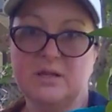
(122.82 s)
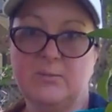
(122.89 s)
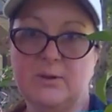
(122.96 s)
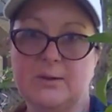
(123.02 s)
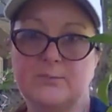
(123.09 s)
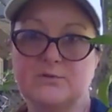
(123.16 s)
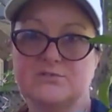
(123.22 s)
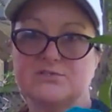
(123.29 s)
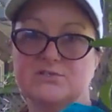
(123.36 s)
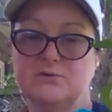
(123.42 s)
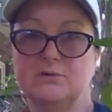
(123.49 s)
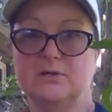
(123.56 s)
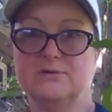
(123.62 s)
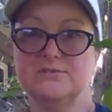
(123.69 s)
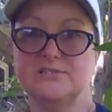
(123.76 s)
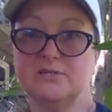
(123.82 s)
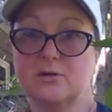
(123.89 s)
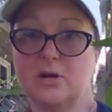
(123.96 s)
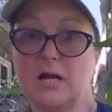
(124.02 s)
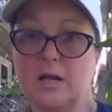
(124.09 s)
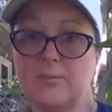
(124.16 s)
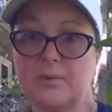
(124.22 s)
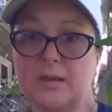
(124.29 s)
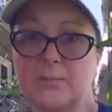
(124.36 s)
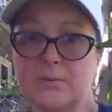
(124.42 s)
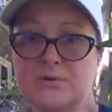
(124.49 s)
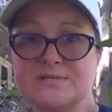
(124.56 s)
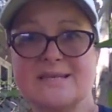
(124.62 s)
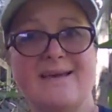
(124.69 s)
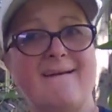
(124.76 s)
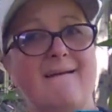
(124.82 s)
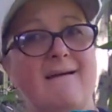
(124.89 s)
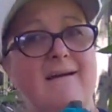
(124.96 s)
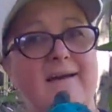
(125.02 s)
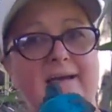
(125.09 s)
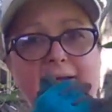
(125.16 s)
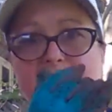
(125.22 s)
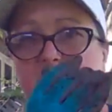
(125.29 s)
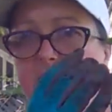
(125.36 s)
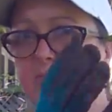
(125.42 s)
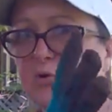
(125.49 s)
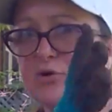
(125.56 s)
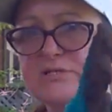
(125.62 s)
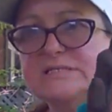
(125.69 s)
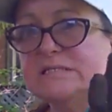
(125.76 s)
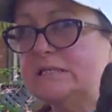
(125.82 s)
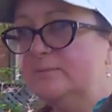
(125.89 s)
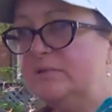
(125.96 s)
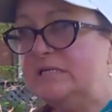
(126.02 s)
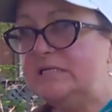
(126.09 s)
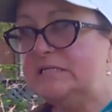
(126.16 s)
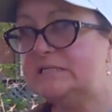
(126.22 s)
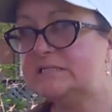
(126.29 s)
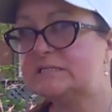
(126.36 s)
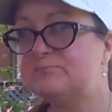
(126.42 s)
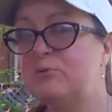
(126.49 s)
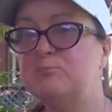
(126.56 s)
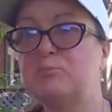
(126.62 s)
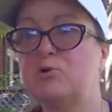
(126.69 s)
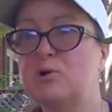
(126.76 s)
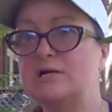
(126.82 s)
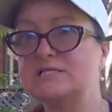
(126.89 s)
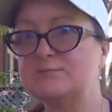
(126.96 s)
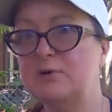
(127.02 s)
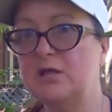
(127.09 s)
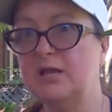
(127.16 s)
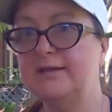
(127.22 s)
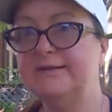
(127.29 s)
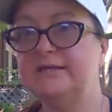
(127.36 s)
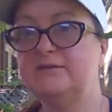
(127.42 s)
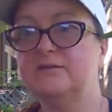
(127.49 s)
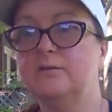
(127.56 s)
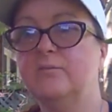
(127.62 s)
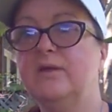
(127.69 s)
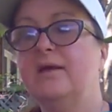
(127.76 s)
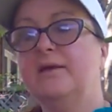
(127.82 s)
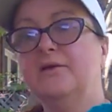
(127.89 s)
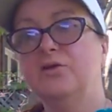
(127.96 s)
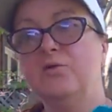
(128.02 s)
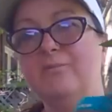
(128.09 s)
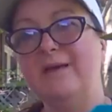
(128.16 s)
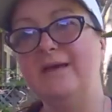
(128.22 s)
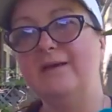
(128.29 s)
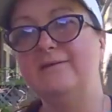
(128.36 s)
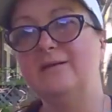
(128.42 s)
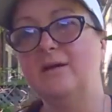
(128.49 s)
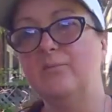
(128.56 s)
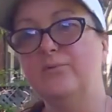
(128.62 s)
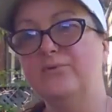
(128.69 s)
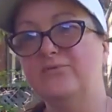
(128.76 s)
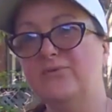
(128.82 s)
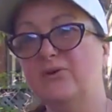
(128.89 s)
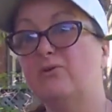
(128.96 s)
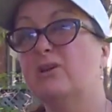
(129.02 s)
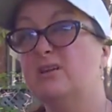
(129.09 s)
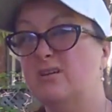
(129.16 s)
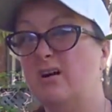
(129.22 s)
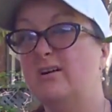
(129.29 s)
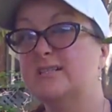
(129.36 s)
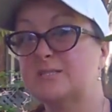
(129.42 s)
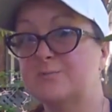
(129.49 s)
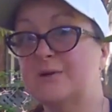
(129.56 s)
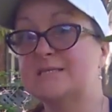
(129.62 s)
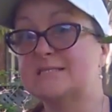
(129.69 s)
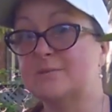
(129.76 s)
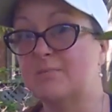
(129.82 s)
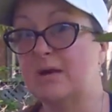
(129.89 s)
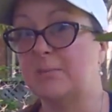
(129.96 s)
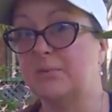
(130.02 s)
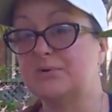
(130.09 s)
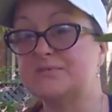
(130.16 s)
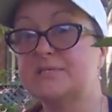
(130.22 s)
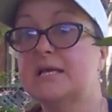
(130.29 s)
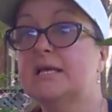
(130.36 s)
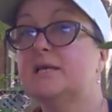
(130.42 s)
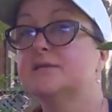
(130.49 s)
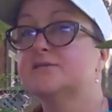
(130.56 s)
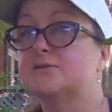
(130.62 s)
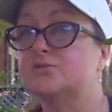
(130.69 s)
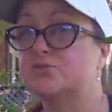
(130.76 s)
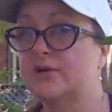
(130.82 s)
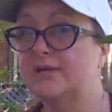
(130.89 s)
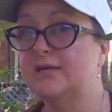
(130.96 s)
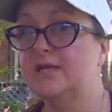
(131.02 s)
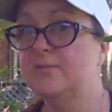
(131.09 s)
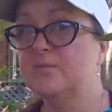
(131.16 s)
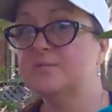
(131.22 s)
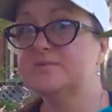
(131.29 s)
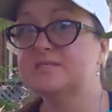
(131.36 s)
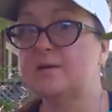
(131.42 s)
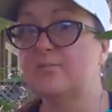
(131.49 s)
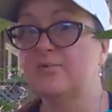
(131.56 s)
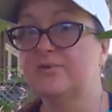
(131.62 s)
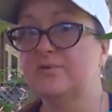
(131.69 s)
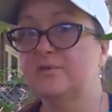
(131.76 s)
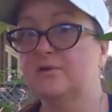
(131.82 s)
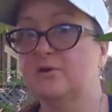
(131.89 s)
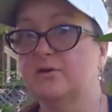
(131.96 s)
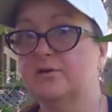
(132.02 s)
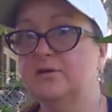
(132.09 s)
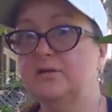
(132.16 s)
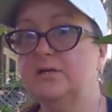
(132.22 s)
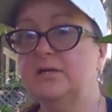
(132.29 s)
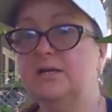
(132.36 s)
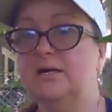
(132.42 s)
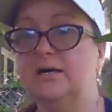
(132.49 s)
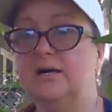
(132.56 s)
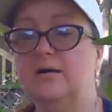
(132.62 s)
bell peppers too close to your hot peppers and the birds and the bees cross-pollinate them, you may end up with fairly non-spicy peppers. So try to keep them separate in the garden,